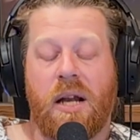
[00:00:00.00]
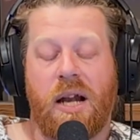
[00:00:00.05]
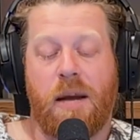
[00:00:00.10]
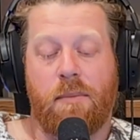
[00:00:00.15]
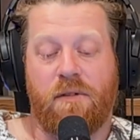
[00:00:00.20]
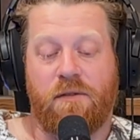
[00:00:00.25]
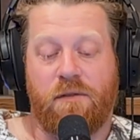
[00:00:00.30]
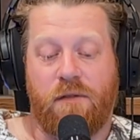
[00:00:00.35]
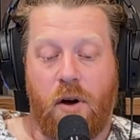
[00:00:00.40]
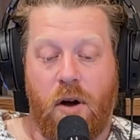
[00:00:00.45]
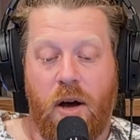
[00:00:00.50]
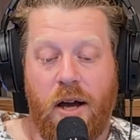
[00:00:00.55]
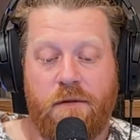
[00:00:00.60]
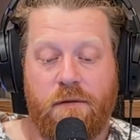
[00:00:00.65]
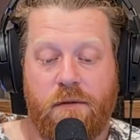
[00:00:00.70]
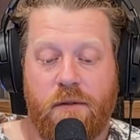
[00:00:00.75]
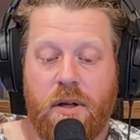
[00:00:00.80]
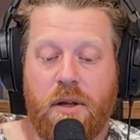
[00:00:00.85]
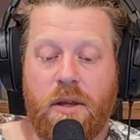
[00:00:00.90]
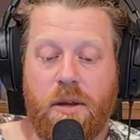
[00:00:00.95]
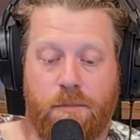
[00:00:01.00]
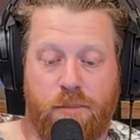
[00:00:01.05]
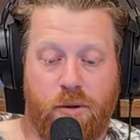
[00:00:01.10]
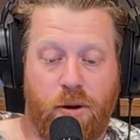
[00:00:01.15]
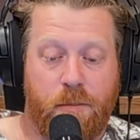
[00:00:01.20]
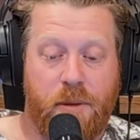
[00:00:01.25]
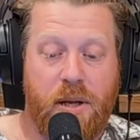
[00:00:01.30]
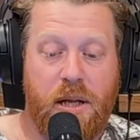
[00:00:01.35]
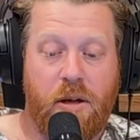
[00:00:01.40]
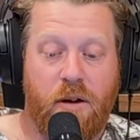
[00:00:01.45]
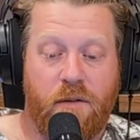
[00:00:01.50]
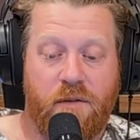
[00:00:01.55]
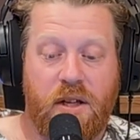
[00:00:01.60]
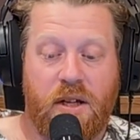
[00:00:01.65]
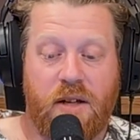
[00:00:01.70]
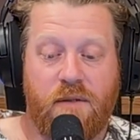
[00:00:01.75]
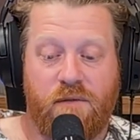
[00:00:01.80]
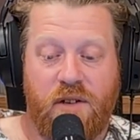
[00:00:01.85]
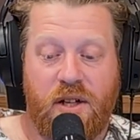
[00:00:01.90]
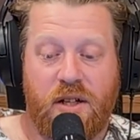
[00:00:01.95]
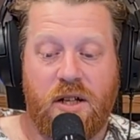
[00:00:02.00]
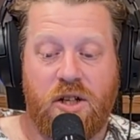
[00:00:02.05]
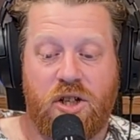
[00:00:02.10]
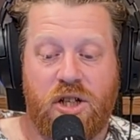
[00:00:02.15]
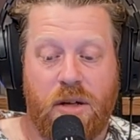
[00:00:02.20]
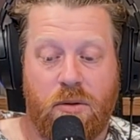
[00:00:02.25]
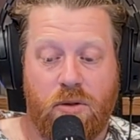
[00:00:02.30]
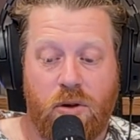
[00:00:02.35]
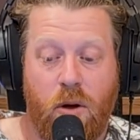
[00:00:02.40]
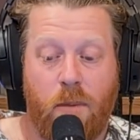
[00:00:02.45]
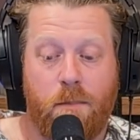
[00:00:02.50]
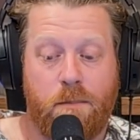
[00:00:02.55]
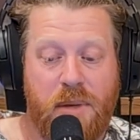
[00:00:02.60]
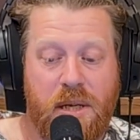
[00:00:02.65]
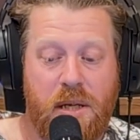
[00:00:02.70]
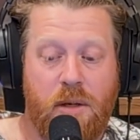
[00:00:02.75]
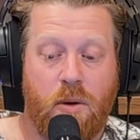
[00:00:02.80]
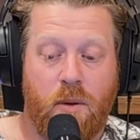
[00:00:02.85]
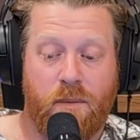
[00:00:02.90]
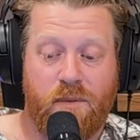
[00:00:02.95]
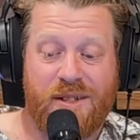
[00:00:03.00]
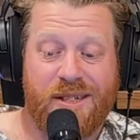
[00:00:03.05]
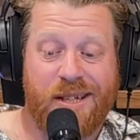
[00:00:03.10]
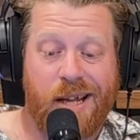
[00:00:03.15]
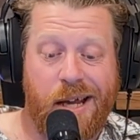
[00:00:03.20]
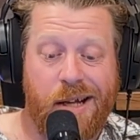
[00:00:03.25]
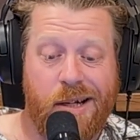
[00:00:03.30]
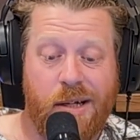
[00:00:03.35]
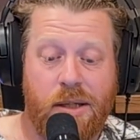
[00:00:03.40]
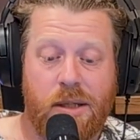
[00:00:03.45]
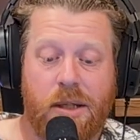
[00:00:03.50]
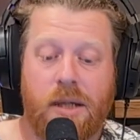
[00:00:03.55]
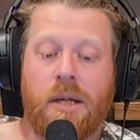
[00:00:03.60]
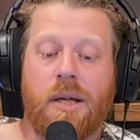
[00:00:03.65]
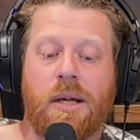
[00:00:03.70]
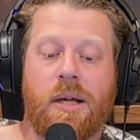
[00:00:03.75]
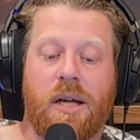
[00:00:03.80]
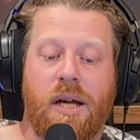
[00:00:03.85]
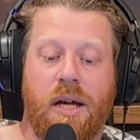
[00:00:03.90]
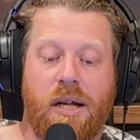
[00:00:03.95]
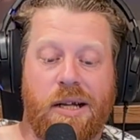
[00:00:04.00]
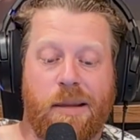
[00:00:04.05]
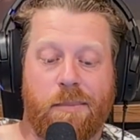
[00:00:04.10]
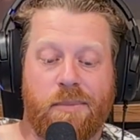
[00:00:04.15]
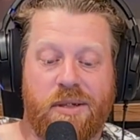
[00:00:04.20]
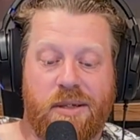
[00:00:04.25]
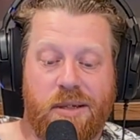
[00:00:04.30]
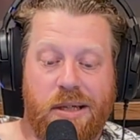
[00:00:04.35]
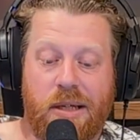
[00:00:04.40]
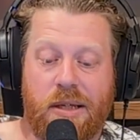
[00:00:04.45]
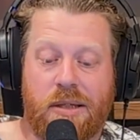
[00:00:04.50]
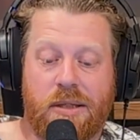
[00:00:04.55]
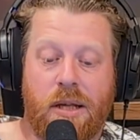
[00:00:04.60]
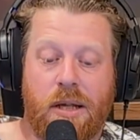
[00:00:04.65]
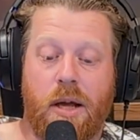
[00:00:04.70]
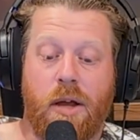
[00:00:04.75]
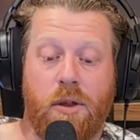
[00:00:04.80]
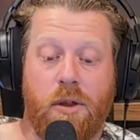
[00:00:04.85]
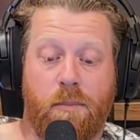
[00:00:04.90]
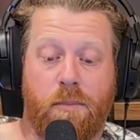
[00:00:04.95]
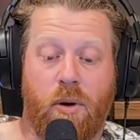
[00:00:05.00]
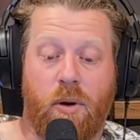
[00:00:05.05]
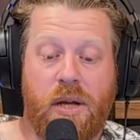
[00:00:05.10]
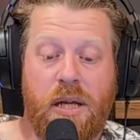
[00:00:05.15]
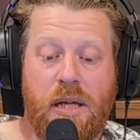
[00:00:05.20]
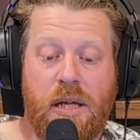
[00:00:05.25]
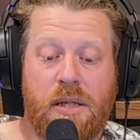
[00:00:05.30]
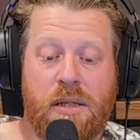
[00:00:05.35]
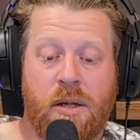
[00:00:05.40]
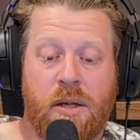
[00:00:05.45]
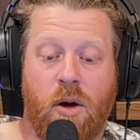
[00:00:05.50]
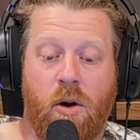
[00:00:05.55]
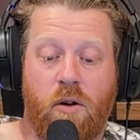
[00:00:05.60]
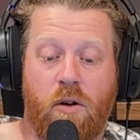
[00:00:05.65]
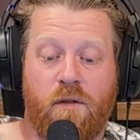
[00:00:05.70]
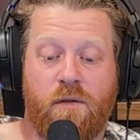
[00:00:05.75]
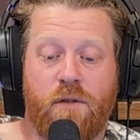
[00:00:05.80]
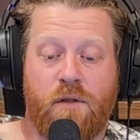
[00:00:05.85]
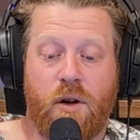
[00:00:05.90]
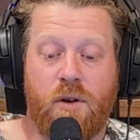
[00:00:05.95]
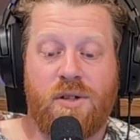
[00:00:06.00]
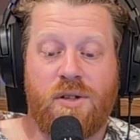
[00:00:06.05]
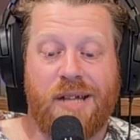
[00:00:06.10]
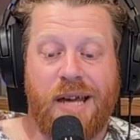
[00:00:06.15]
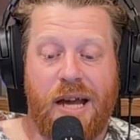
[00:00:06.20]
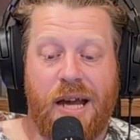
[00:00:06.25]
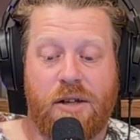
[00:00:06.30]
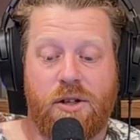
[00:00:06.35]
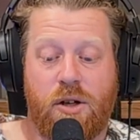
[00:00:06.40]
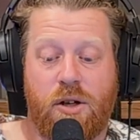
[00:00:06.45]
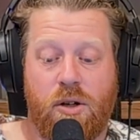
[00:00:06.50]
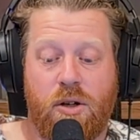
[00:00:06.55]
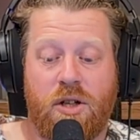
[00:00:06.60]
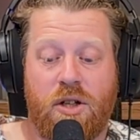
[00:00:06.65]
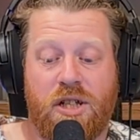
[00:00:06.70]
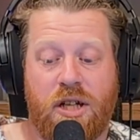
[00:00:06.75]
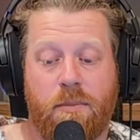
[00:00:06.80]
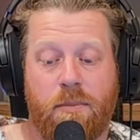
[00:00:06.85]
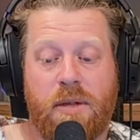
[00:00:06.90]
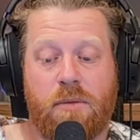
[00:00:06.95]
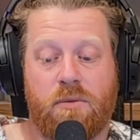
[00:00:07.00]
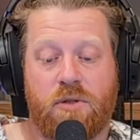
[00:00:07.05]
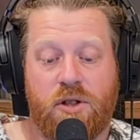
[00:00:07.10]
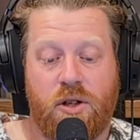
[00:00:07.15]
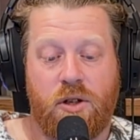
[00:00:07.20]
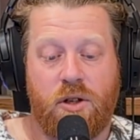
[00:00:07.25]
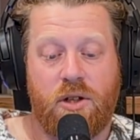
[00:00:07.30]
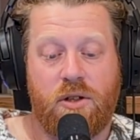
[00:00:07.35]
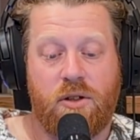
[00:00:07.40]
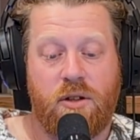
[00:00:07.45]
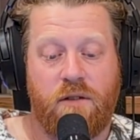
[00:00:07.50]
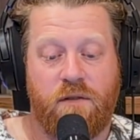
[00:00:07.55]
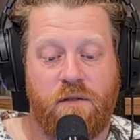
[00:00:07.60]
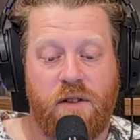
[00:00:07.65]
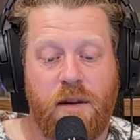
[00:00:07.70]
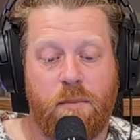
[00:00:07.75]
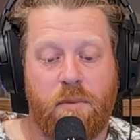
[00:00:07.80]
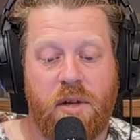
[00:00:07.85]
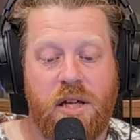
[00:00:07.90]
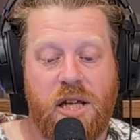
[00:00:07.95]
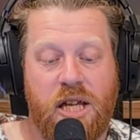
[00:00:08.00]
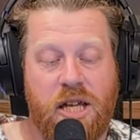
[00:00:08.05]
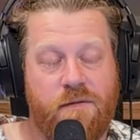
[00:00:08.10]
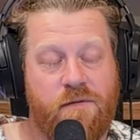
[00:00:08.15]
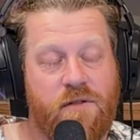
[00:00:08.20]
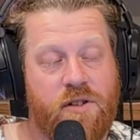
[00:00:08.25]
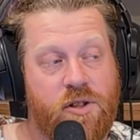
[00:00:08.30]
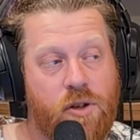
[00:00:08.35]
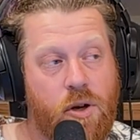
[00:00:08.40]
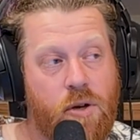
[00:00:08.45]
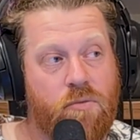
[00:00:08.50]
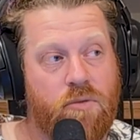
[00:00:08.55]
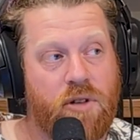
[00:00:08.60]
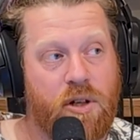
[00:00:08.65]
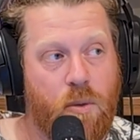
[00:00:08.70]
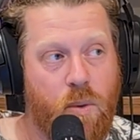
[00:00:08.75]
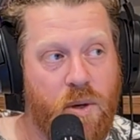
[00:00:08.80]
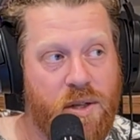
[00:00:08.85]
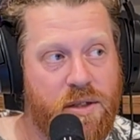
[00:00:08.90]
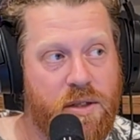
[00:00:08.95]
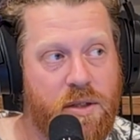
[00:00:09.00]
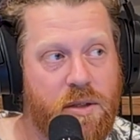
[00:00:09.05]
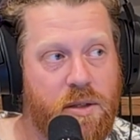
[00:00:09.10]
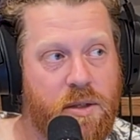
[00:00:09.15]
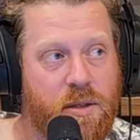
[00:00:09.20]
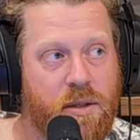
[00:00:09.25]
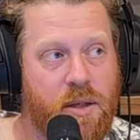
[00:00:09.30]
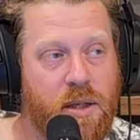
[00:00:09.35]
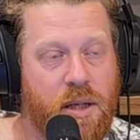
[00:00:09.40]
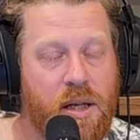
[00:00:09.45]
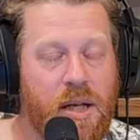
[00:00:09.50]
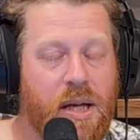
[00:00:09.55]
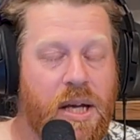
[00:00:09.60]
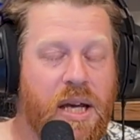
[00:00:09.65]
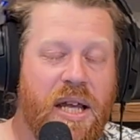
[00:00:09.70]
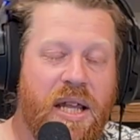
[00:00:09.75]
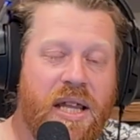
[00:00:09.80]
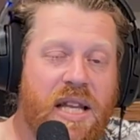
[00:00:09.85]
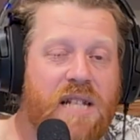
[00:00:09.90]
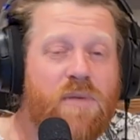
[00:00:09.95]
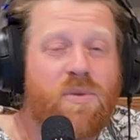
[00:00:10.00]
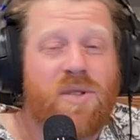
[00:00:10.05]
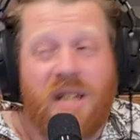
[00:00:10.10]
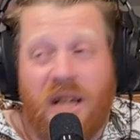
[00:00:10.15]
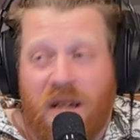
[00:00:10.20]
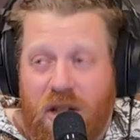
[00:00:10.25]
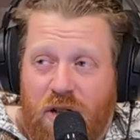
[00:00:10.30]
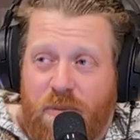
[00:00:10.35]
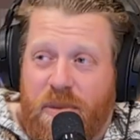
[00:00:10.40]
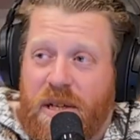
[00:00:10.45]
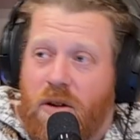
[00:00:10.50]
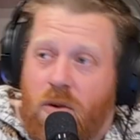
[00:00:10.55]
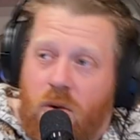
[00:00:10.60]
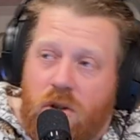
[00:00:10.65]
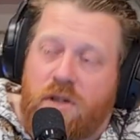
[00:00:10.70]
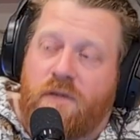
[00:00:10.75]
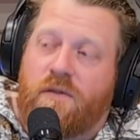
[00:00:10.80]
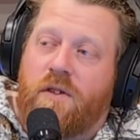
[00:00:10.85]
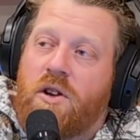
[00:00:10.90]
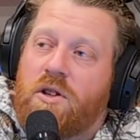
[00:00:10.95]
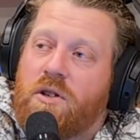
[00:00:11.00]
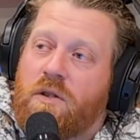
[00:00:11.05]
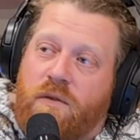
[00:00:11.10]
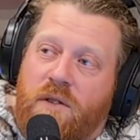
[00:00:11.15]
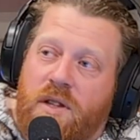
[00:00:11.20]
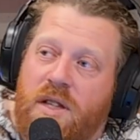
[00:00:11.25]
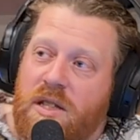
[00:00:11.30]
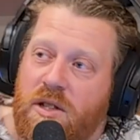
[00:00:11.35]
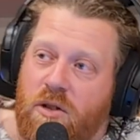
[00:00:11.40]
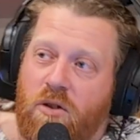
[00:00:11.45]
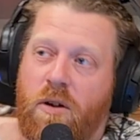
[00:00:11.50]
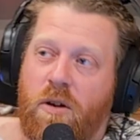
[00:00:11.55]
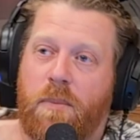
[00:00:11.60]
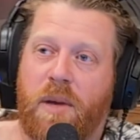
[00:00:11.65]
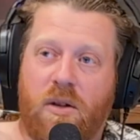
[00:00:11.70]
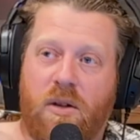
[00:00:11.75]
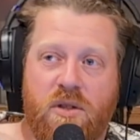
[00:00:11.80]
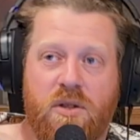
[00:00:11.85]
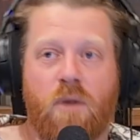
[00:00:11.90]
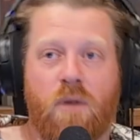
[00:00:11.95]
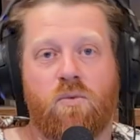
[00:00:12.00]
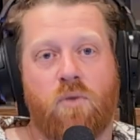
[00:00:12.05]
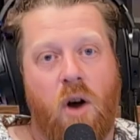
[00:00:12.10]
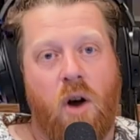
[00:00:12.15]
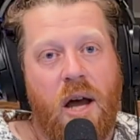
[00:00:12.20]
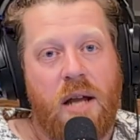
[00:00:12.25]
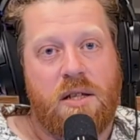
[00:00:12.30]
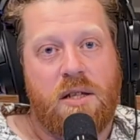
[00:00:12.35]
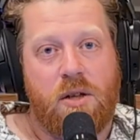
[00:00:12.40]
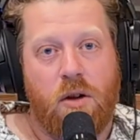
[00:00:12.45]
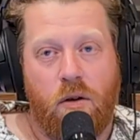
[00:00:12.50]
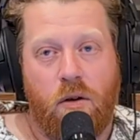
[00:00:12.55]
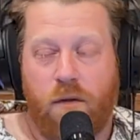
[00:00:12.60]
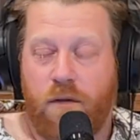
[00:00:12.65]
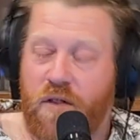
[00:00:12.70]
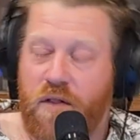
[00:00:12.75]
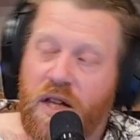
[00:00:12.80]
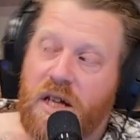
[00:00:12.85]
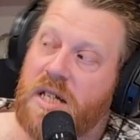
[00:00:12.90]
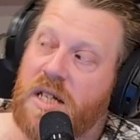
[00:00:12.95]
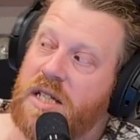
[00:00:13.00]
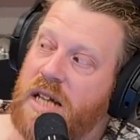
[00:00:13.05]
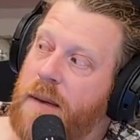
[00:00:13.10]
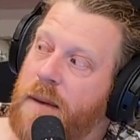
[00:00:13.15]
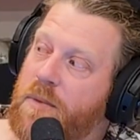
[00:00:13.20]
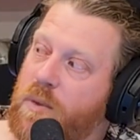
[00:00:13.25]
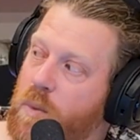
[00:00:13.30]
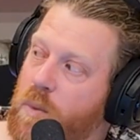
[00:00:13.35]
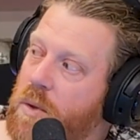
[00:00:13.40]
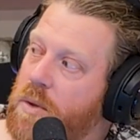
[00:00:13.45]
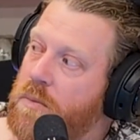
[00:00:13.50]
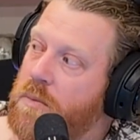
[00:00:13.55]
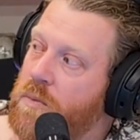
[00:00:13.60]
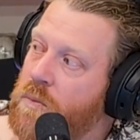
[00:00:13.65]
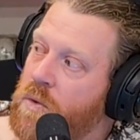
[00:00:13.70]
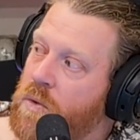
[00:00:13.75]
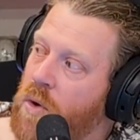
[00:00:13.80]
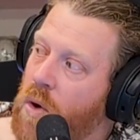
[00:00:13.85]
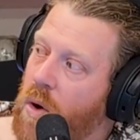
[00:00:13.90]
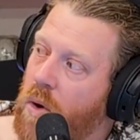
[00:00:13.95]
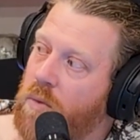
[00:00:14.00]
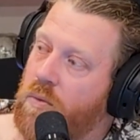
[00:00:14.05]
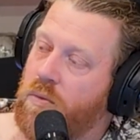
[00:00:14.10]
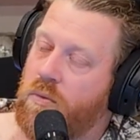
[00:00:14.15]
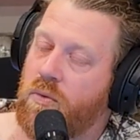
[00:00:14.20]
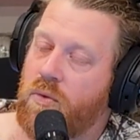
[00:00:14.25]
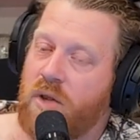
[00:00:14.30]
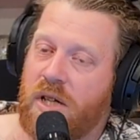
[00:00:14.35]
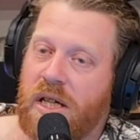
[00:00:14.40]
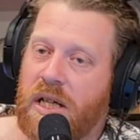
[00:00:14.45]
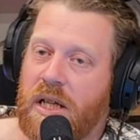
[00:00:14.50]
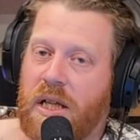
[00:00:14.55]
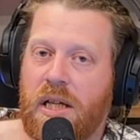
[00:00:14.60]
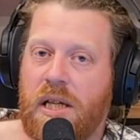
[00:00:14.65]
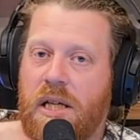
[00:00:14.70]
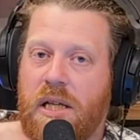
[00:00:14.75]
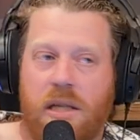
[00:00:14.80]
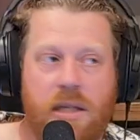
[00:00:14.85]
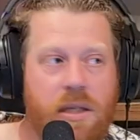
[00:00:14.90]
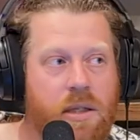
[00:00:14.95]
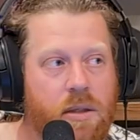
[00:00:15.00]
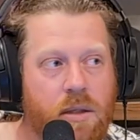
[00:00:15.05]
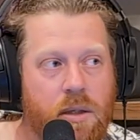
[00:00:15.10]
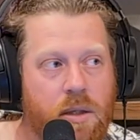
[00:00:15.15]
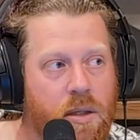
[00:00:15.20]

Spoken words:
Number 5, the property of the convicted shall not be confiscated. And number 6, the bodies of those executed shall be returned to the family if so requested. This was a little bit controversial for this time because the rights of the condemned were not really